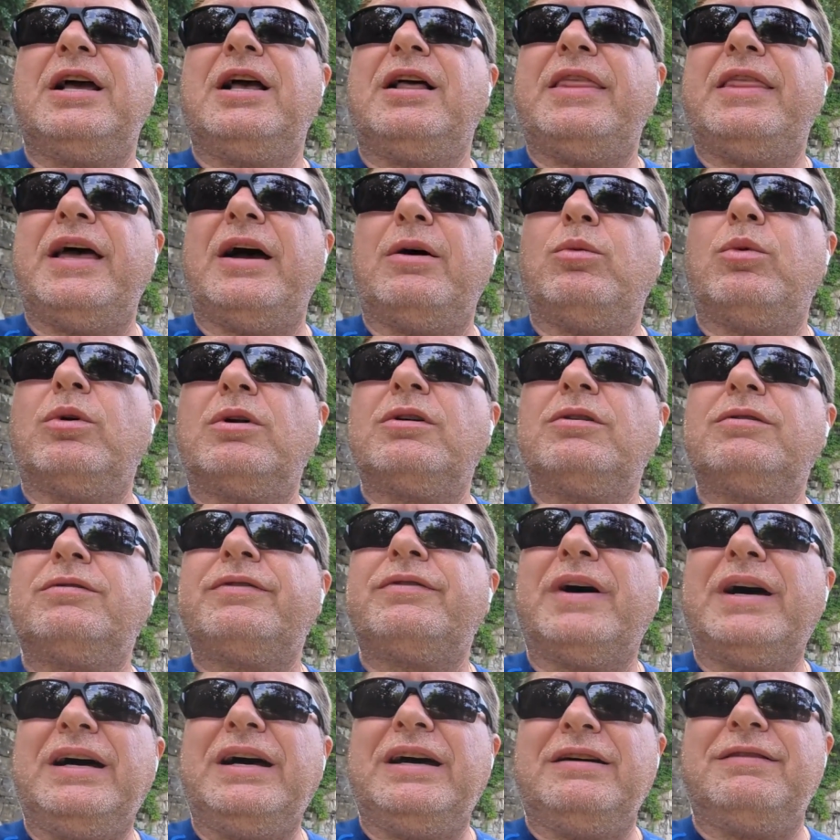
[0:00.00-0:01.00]
That
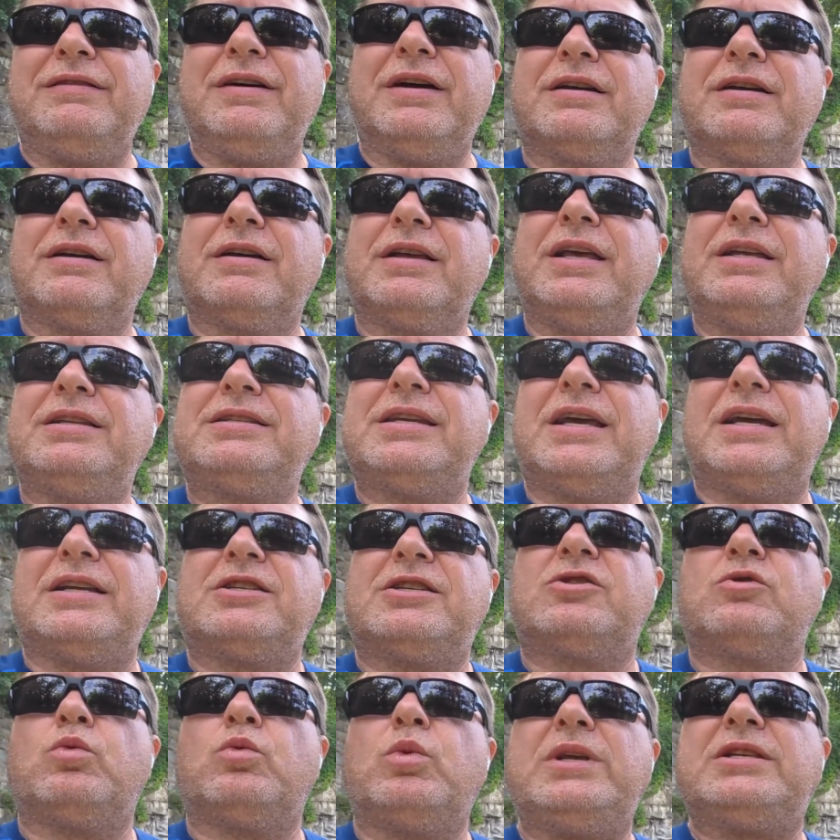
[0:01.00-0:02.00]
105 hits that
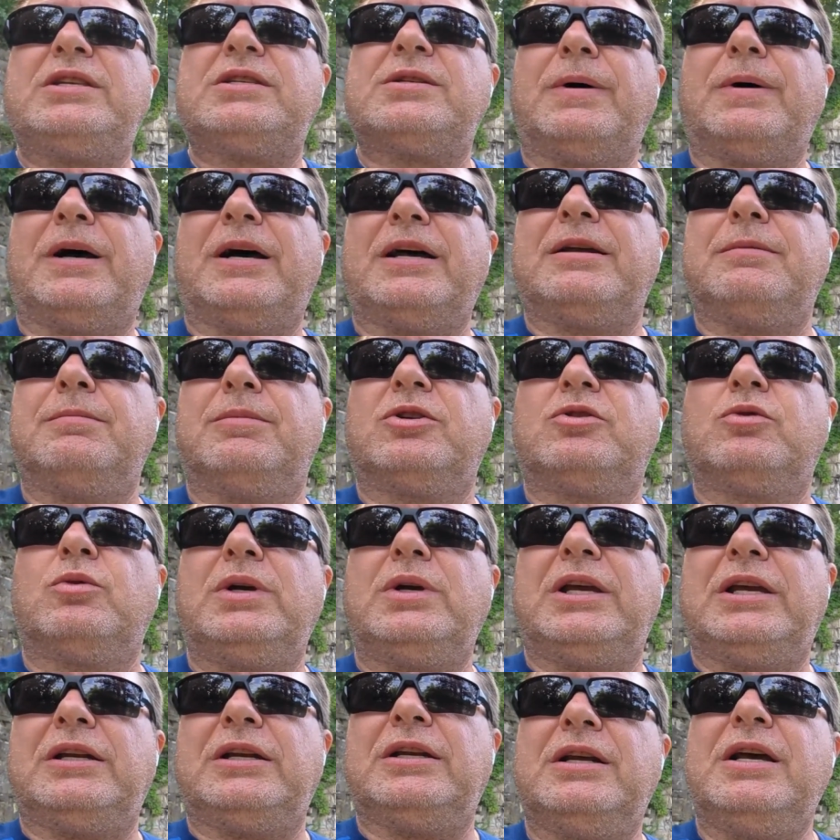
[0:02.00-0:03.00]
sweet spot in
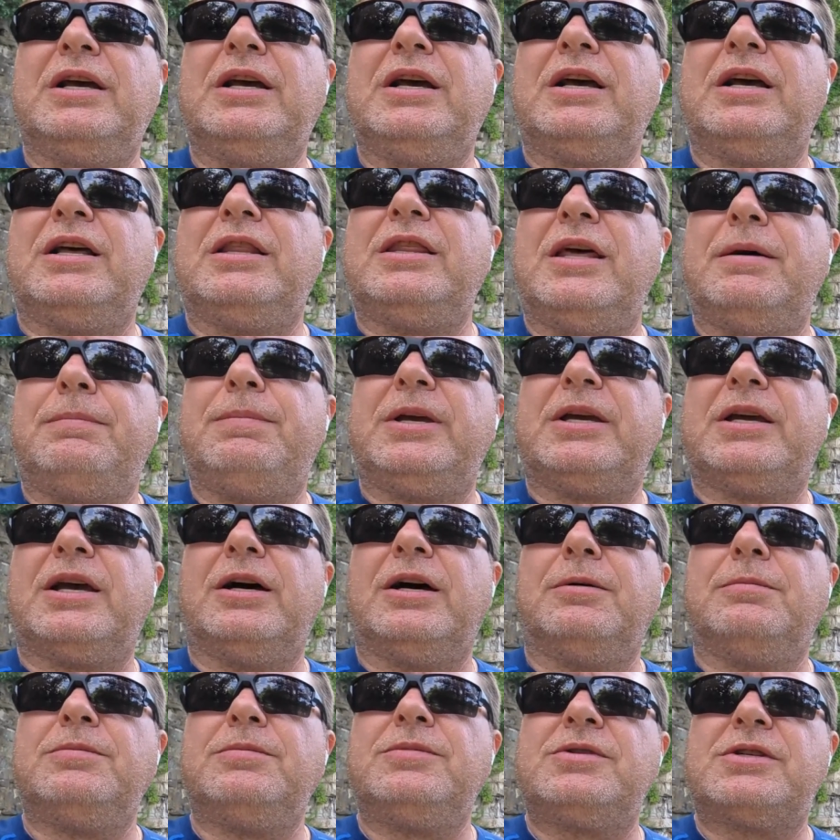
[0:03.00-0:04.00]
between that
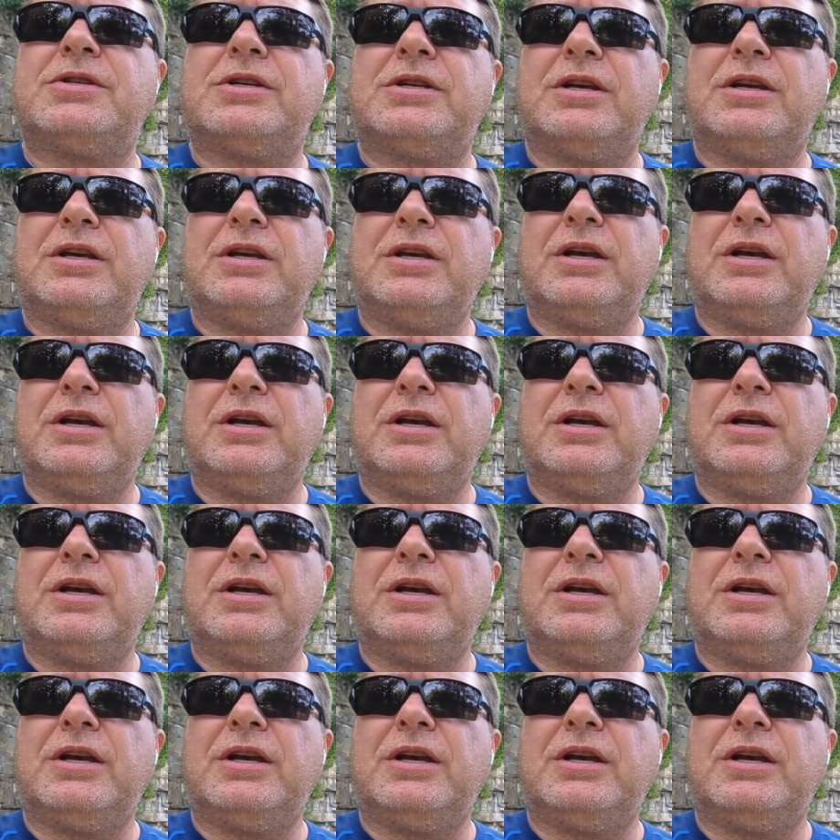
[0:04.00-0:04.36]
becomes